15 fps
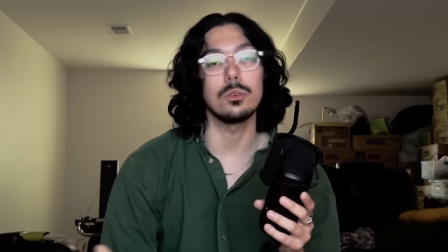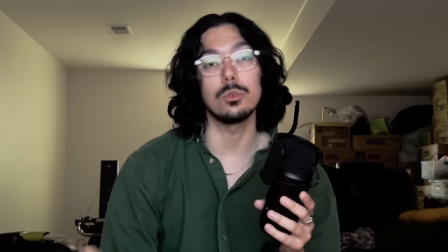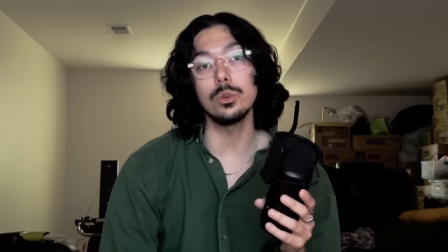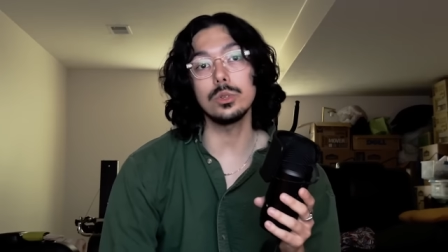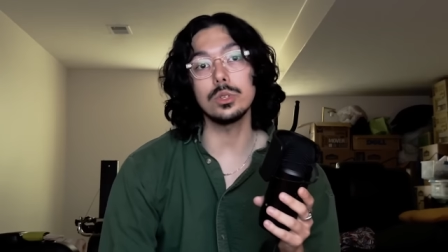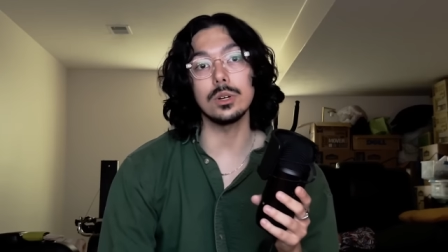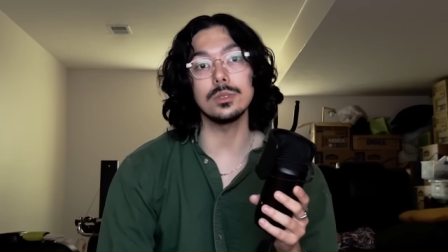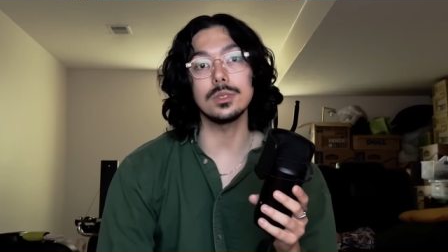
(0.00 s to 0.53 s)

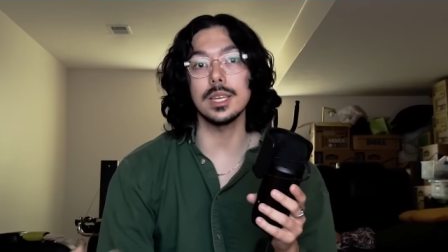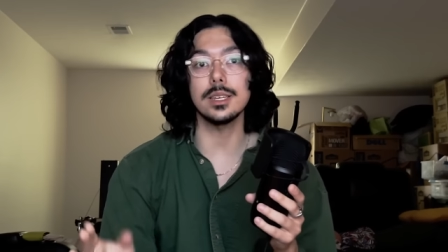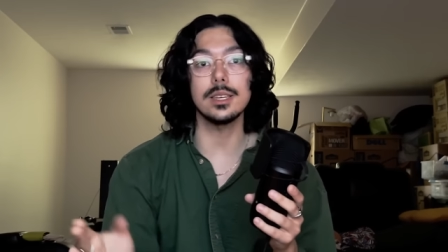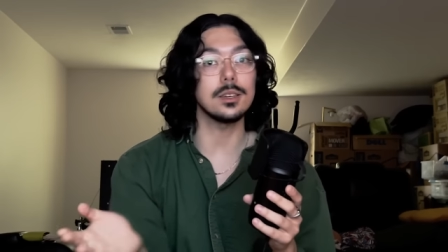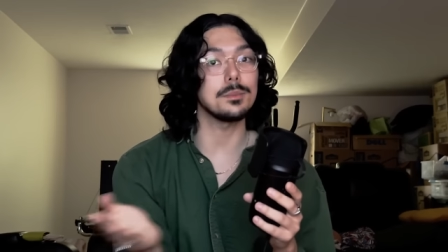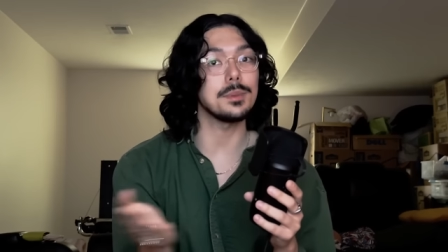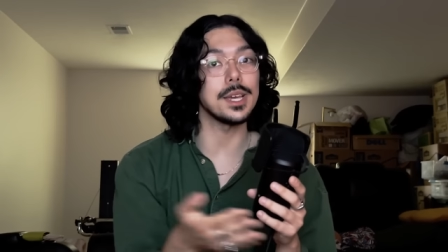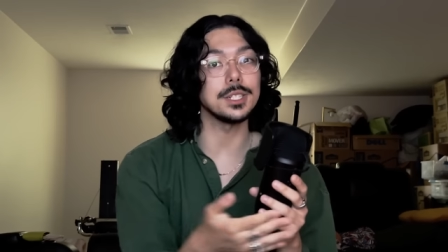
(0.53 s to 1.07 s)
Ruto,
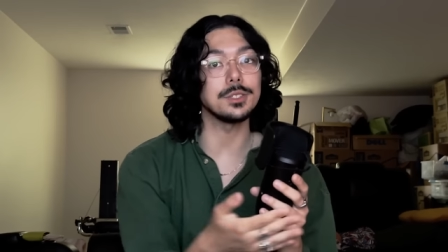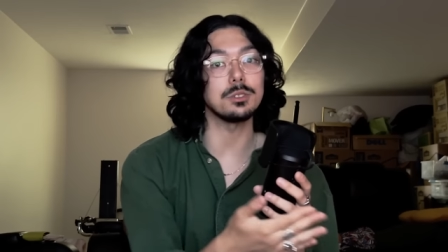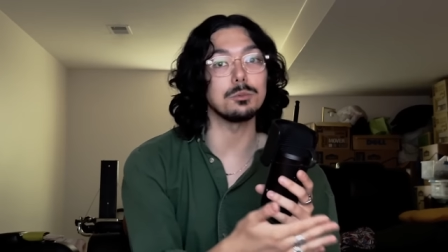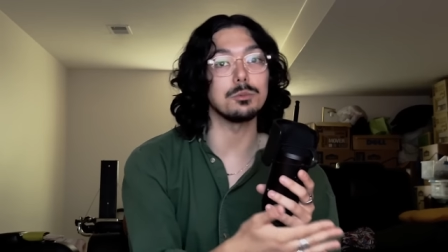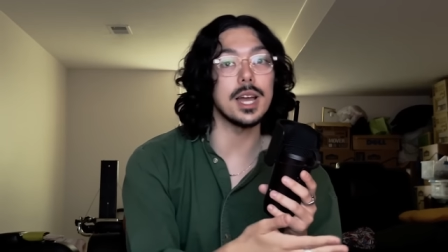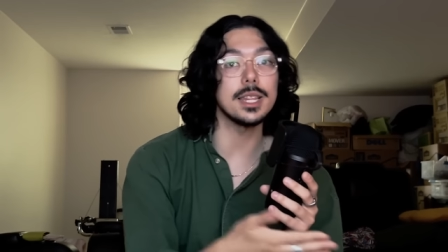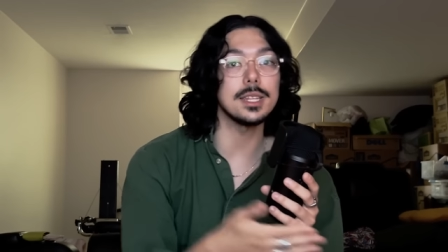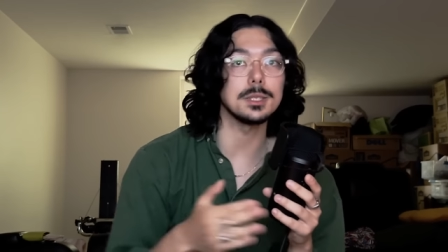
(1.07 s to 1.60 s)
taking a page from
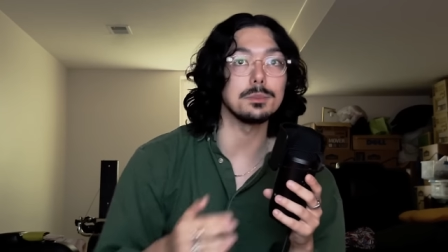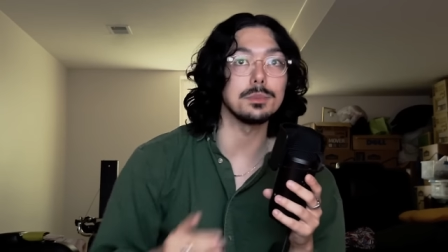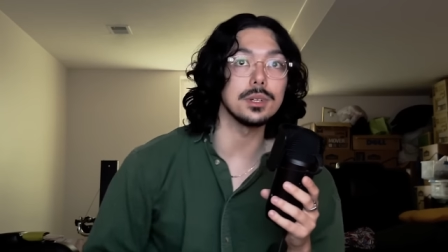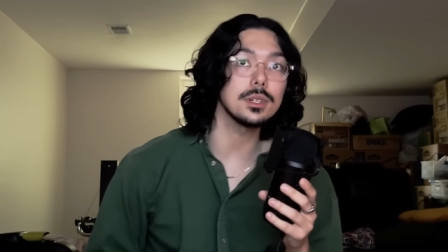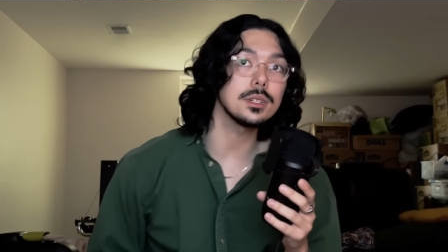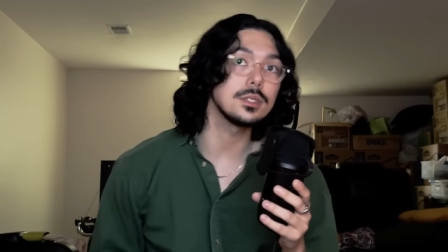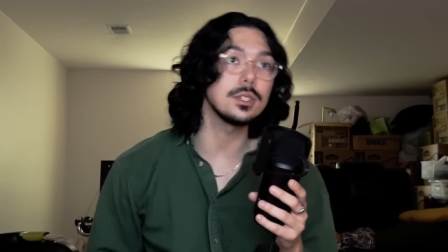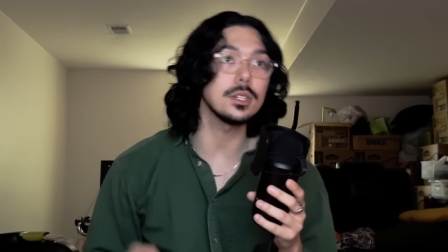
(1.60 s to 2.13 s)
Raila's
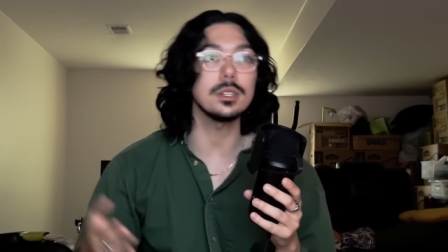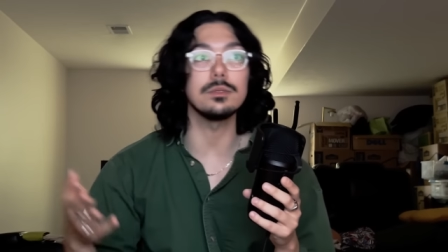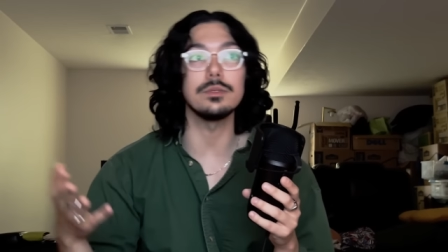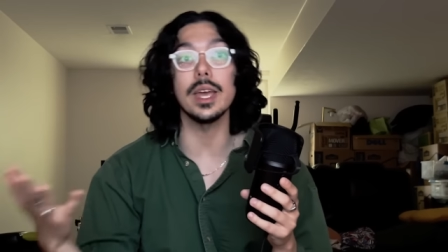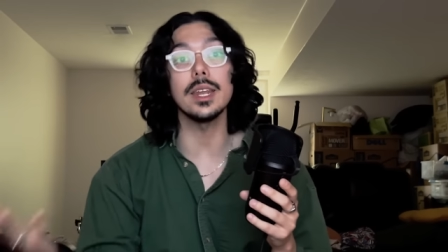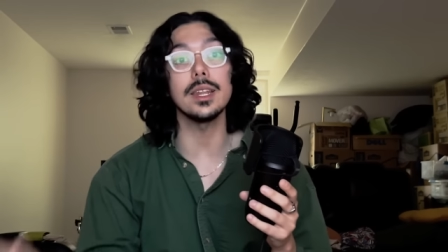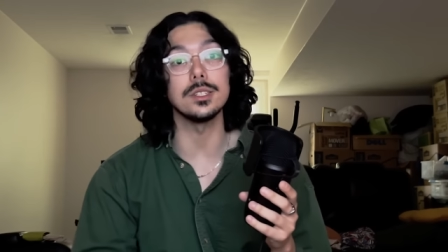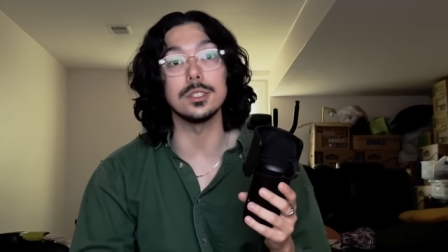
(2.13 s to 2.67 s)
book, took
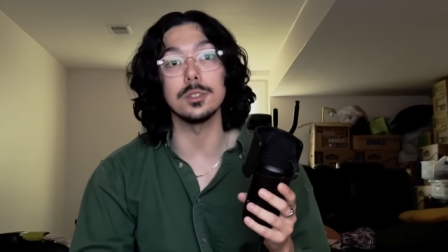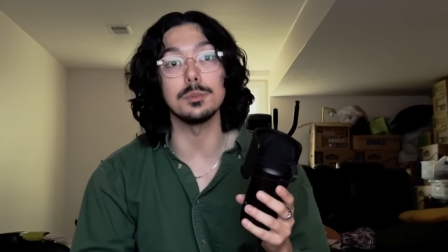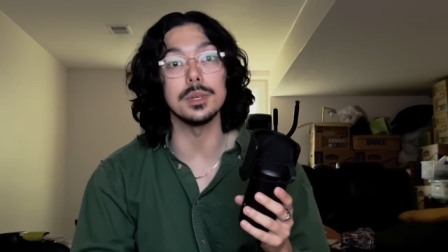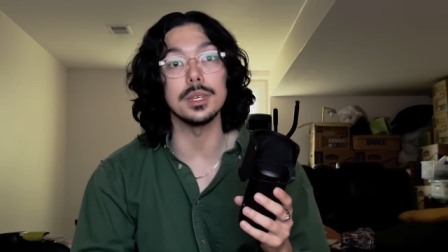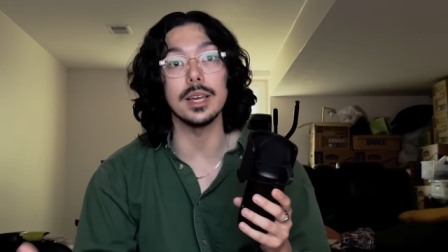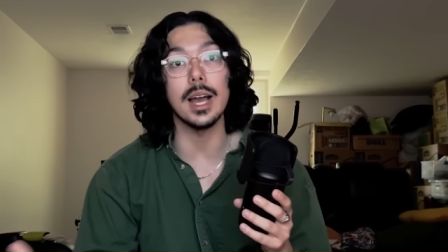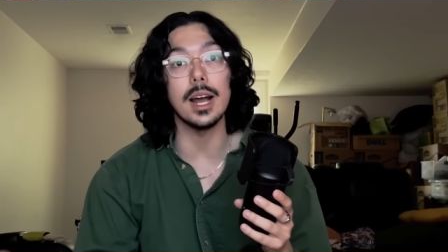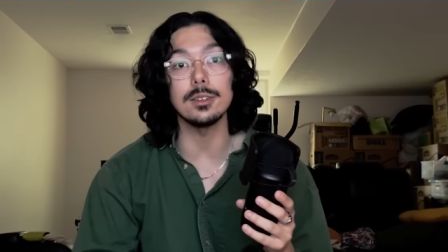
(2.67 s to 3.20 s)
advantage of
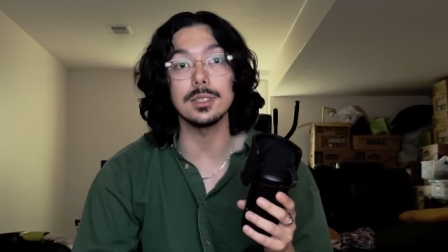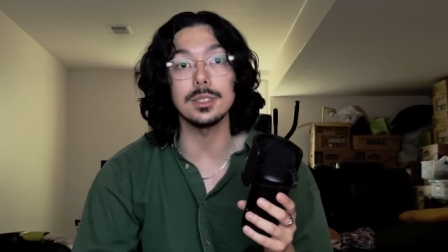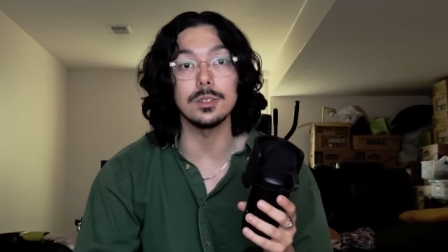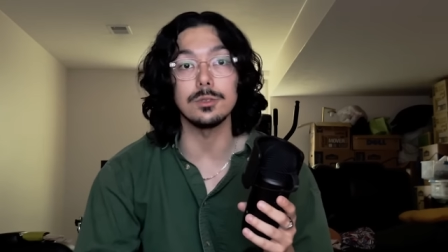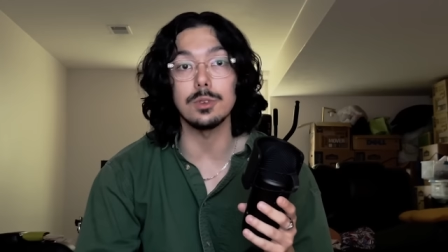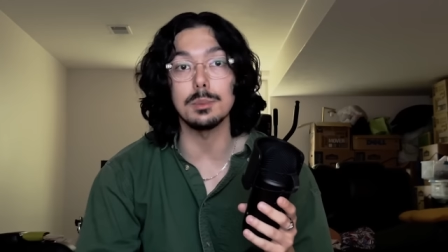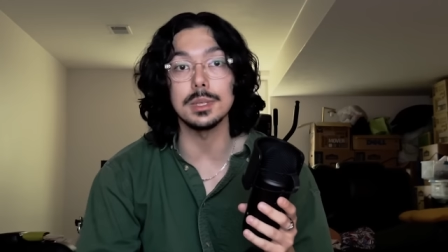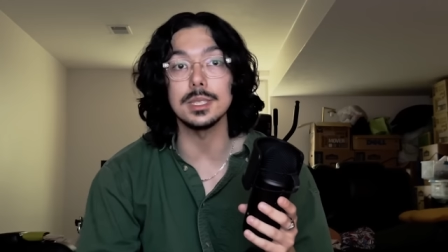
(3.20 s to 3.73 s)
being ousted
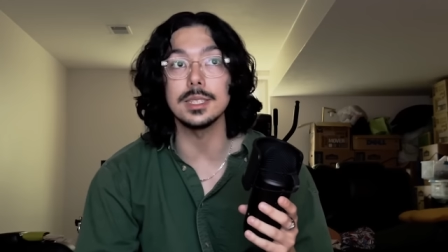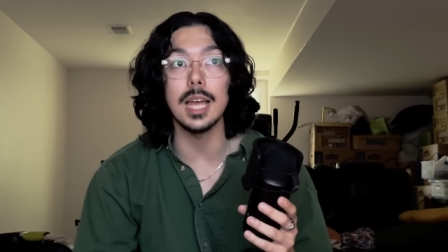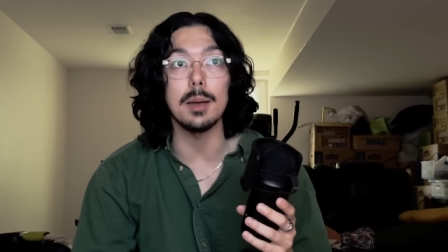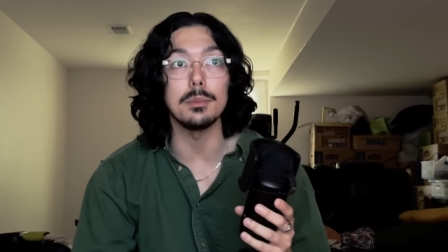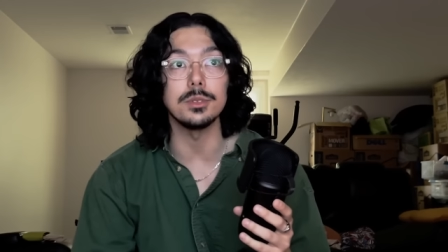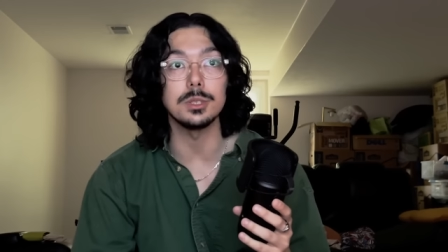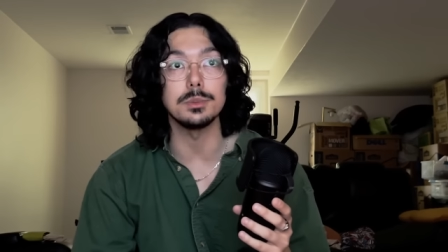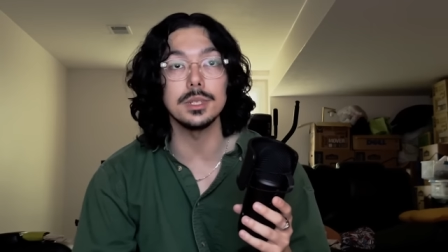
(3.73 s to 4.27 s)
from
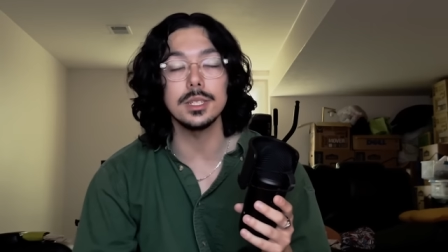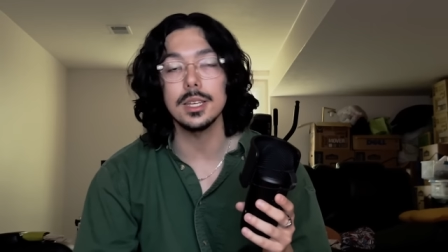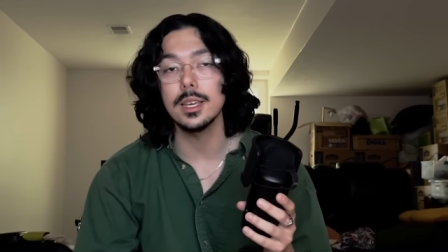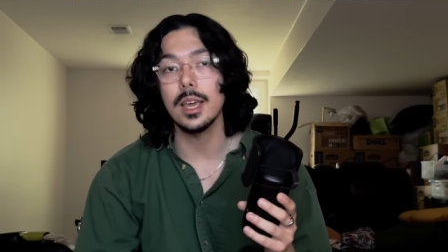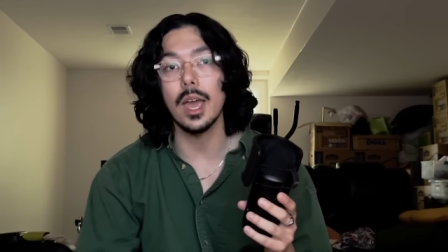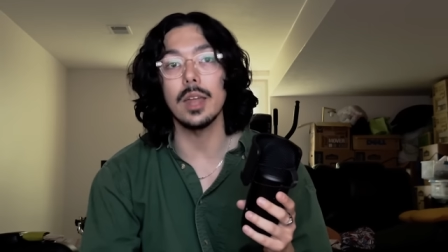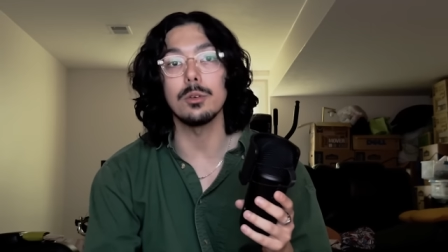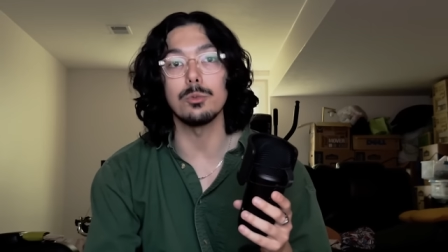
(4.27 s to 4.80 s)
establishment
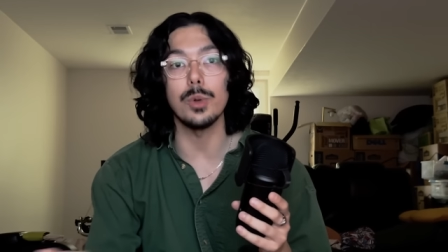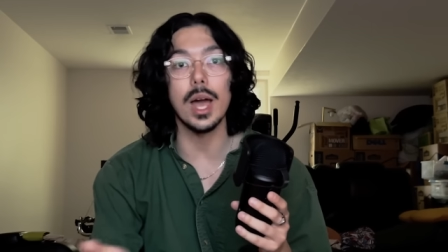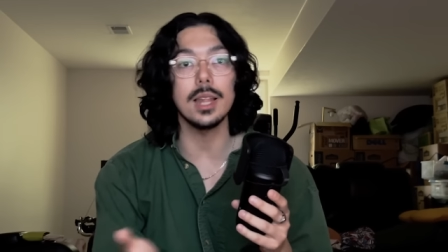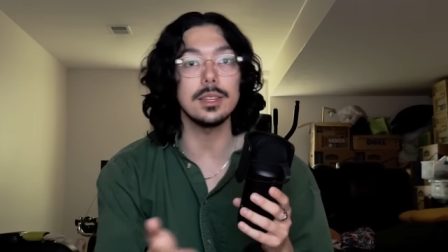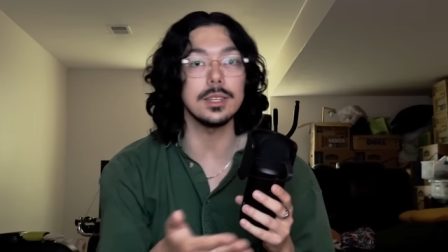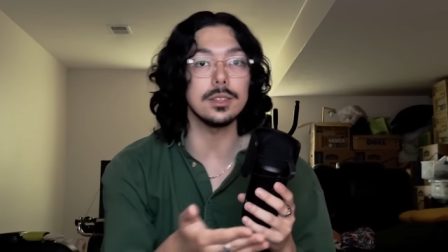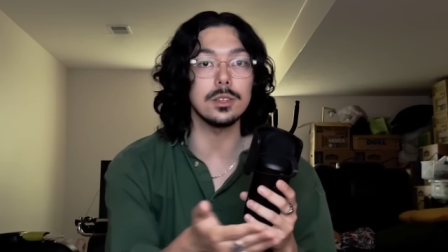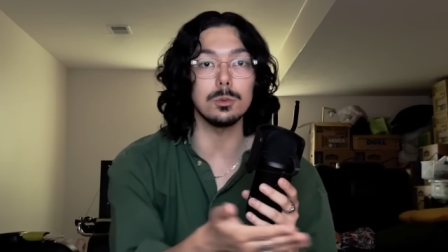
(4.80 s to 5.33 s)
and
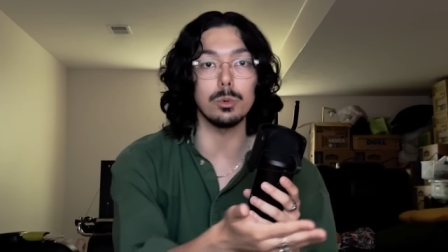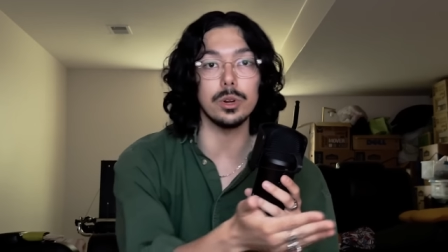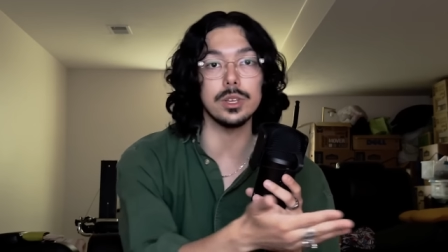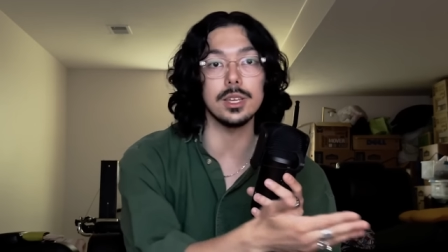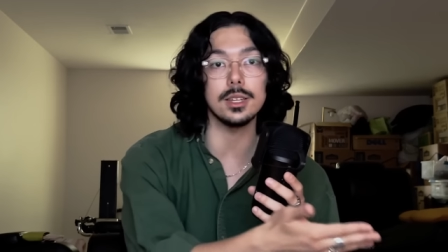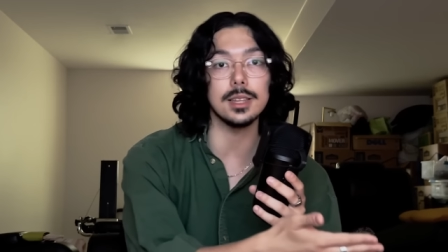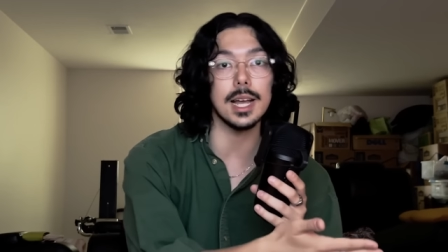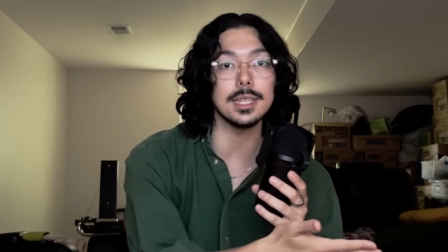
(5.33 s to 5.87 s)
rallied the
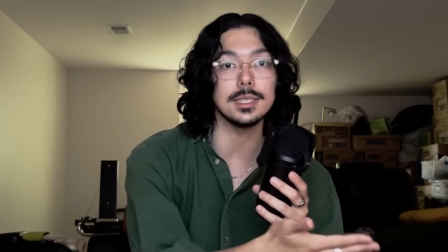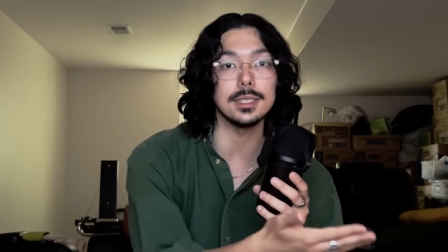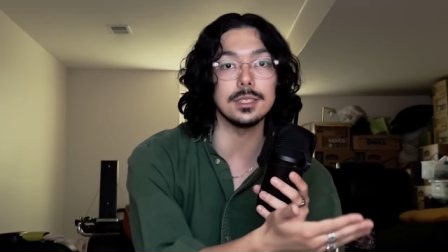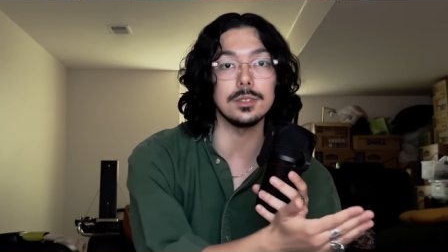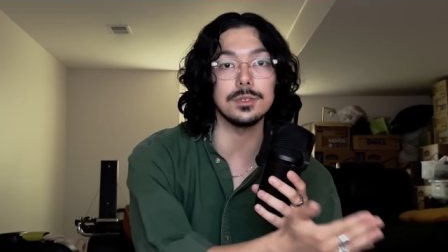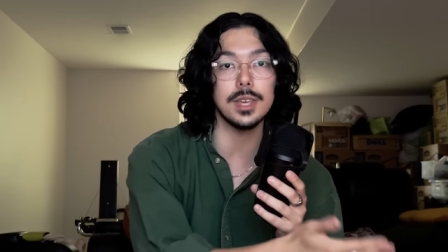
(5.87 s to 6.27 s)
working classes of